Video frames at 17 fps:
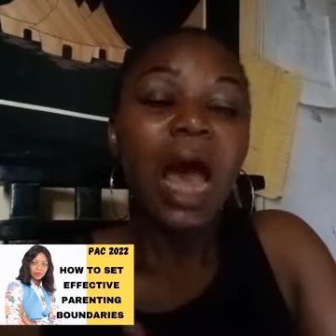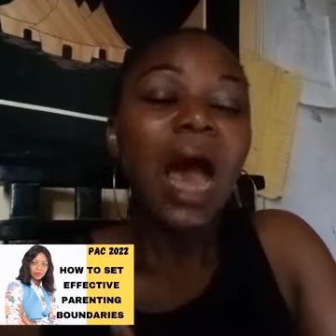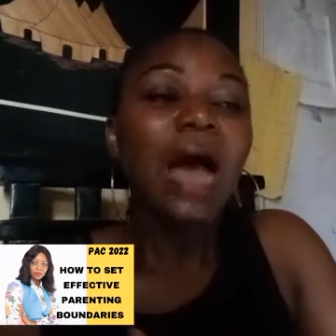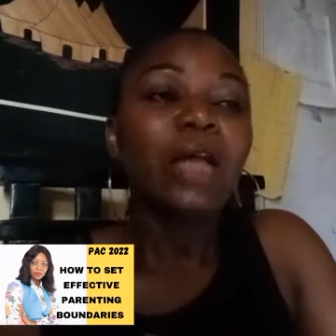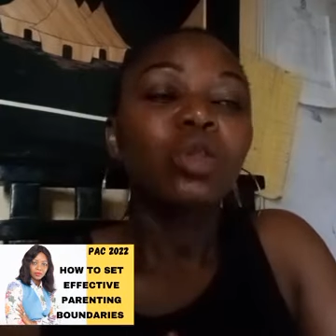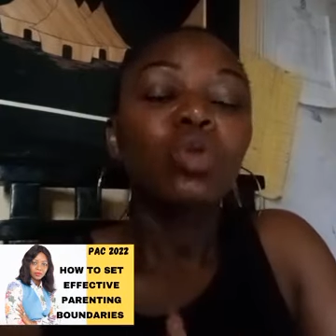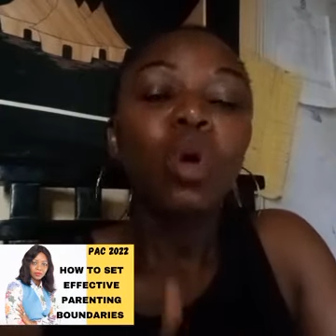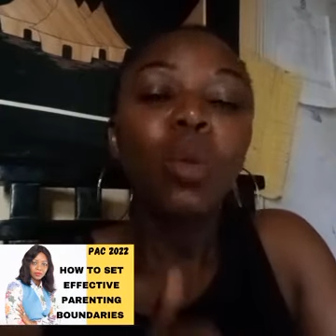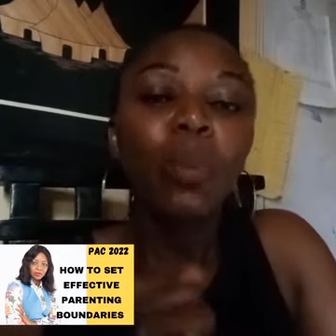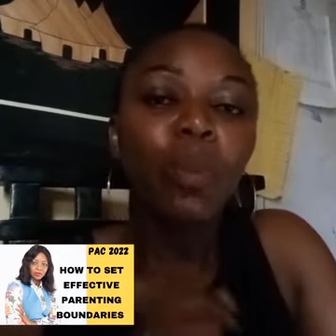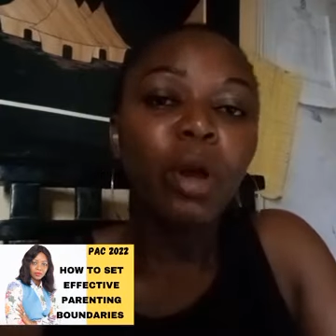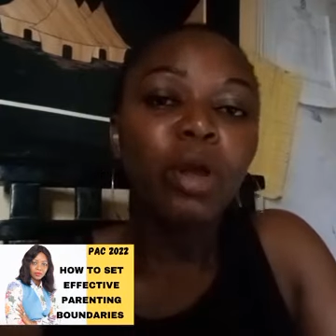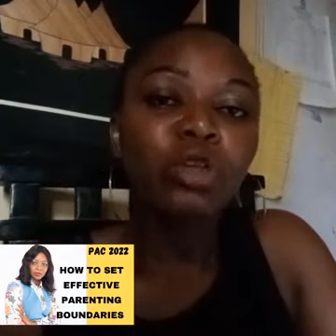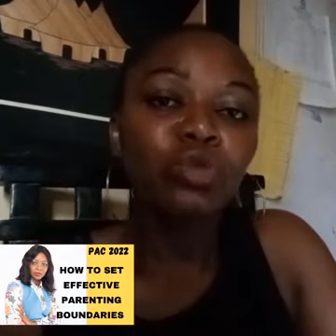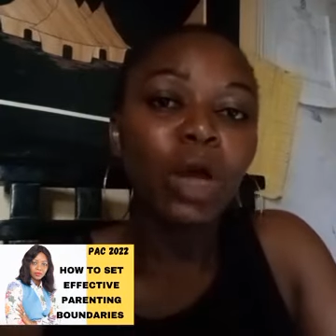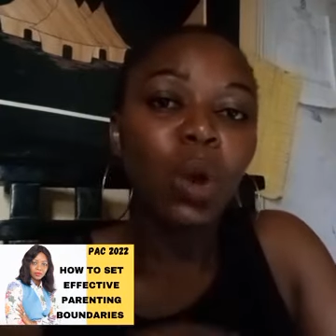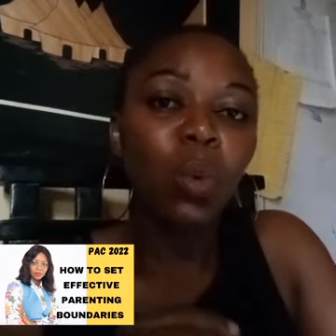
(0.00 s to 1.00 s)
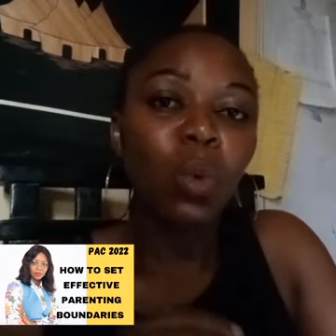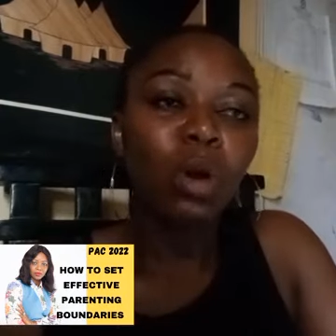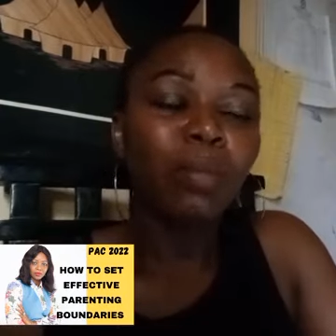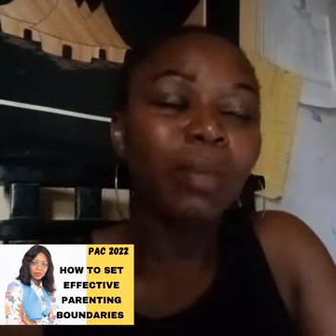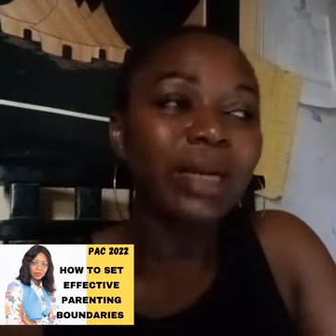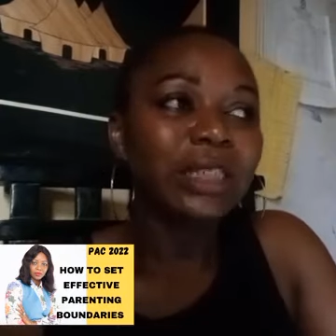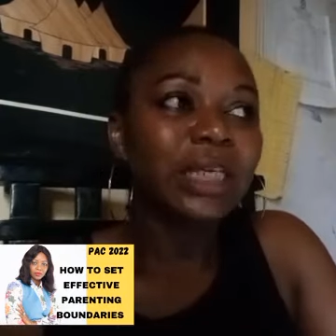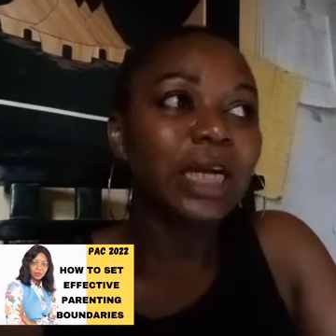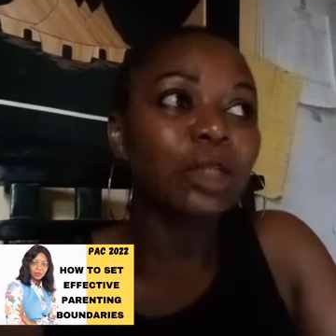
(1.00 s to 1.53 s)
At no point do I want
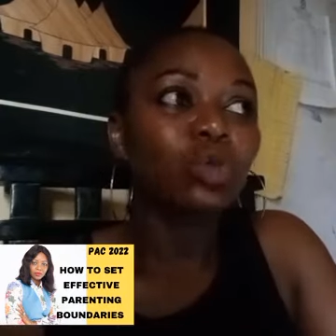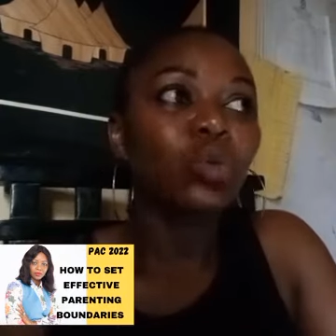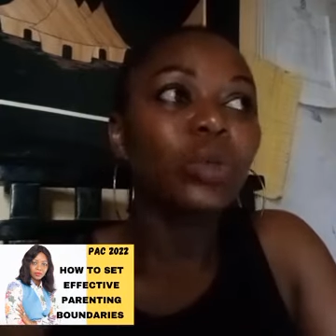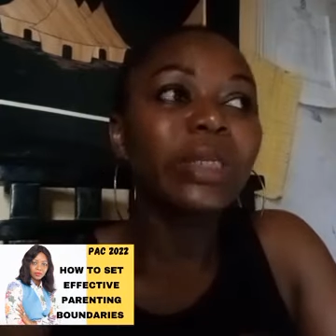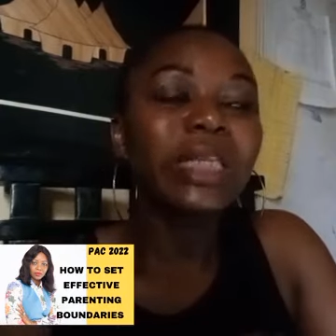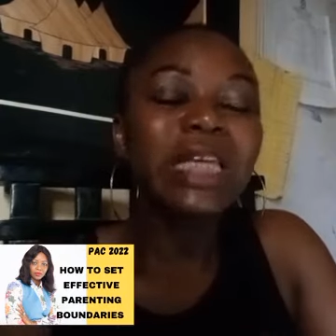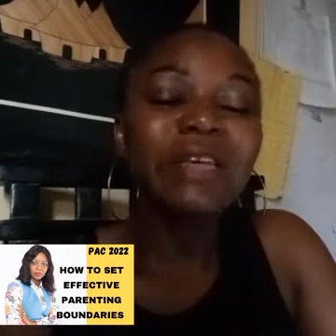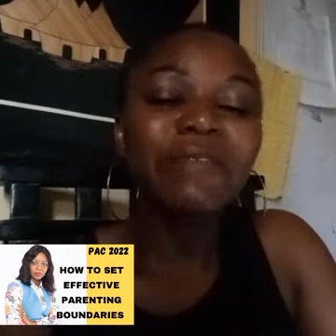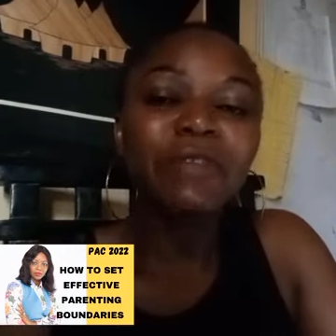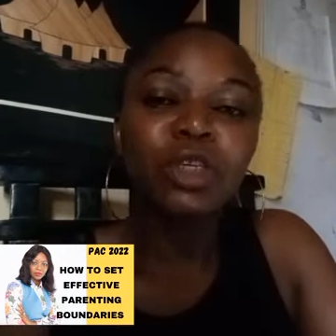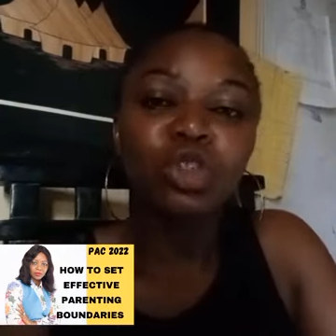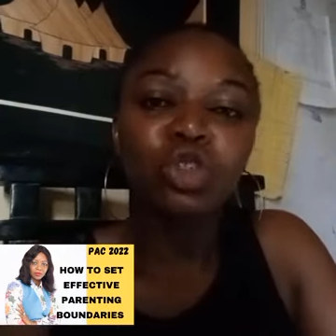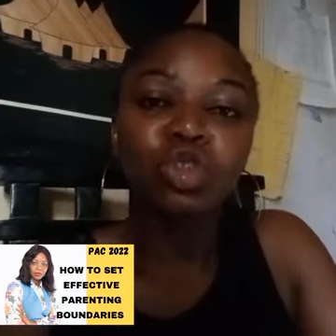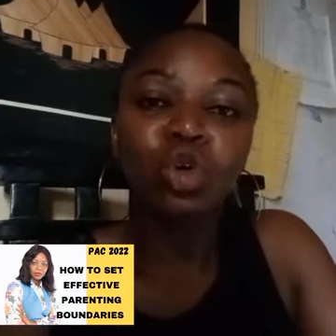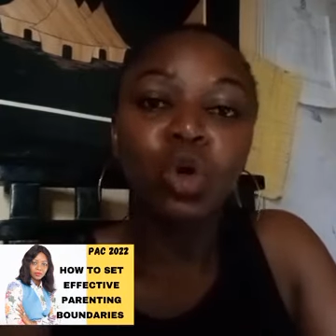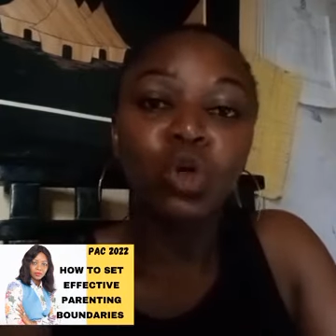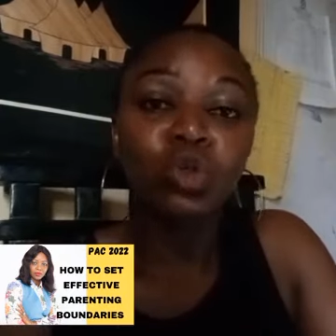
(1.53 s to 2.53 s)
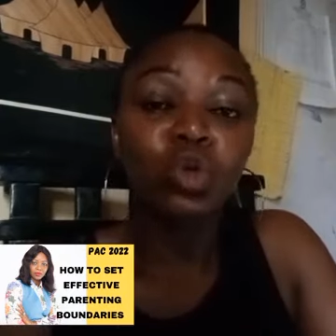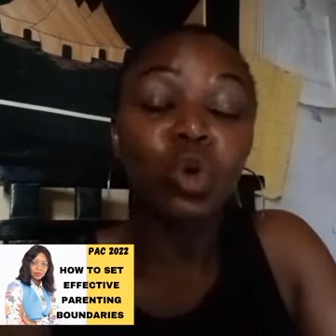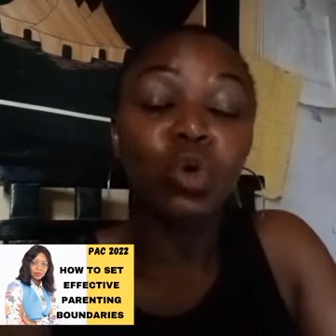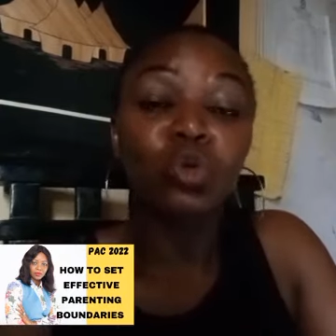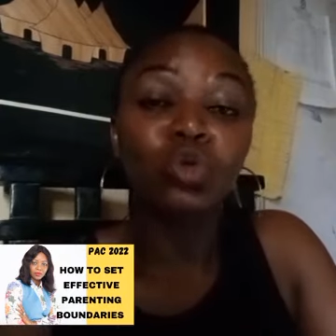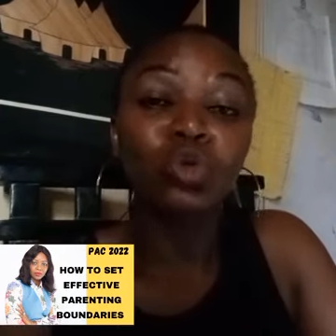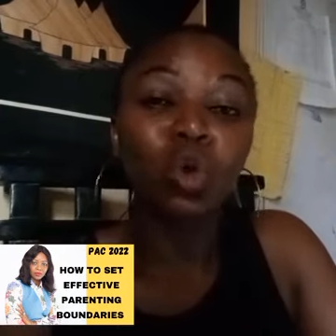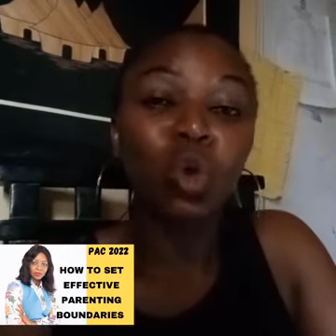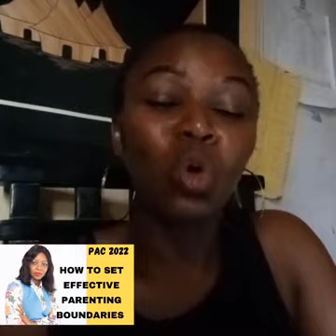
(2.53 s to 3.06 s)
my child to leave his chores
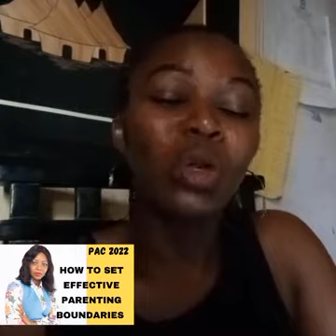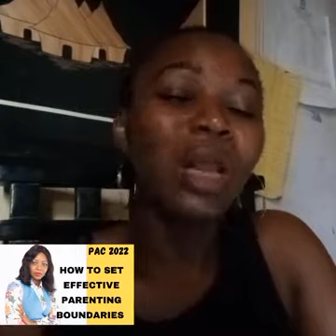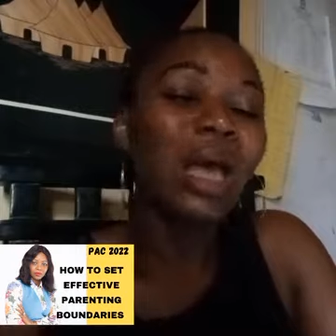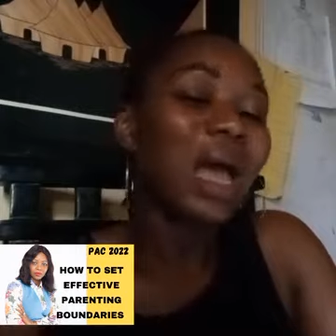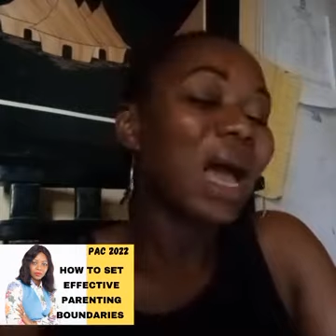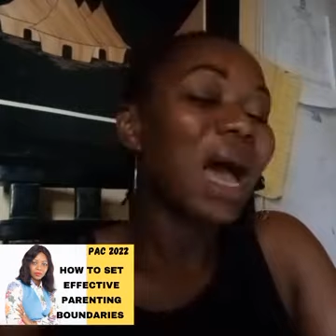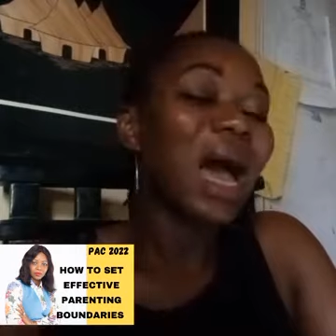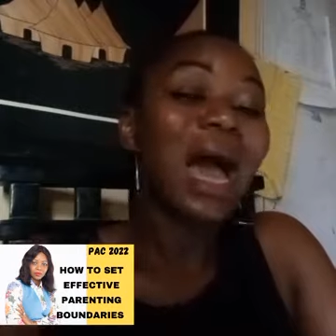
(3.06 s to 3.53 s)
undone